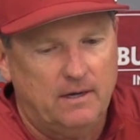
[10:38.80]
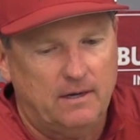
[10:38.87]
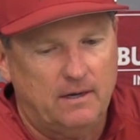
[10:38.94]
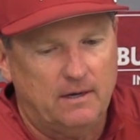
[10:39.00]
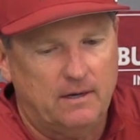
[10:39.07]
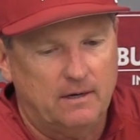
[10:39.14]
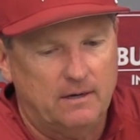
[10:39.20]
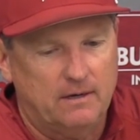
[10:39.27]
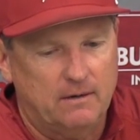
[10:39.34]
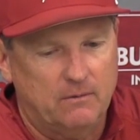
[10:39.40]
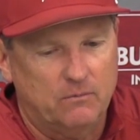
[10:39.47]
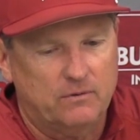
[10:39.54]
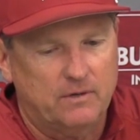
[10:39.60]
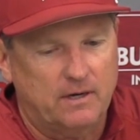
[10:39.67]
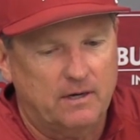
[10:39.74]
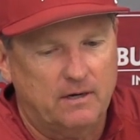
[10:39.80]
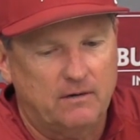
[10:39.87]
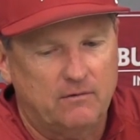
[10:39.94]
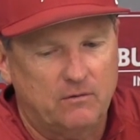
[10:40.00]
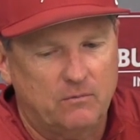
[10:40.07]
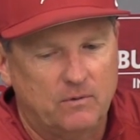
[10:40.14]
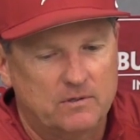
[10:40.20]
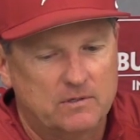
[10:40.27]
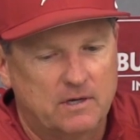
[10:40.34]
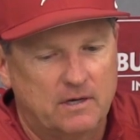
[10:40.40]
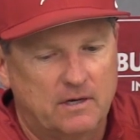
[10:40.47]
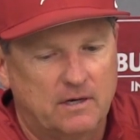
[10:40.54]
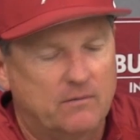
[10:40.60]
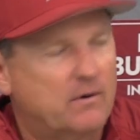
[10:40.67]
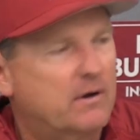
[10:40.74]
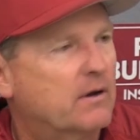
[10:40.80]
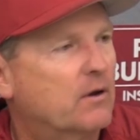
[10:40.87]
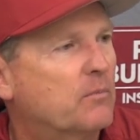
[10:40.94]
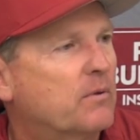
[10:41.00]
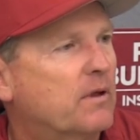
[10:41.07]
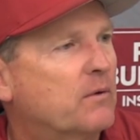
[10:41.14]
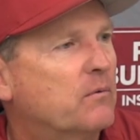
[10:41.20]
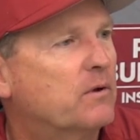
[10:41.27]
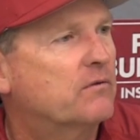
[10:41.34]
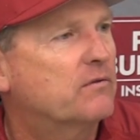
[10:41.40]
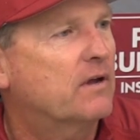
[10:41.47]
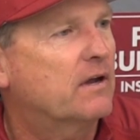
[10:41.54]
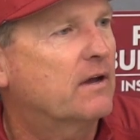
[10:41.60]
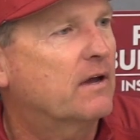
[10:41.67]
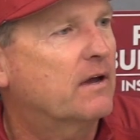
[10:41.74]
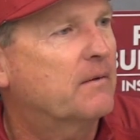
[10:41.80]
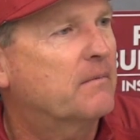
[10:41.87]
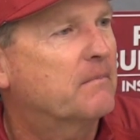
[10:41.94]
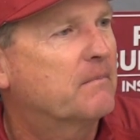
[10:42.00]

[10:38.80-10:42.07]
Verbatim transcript: and uh, we'll take it easy Wednesday and get ready to go play Wednesday night.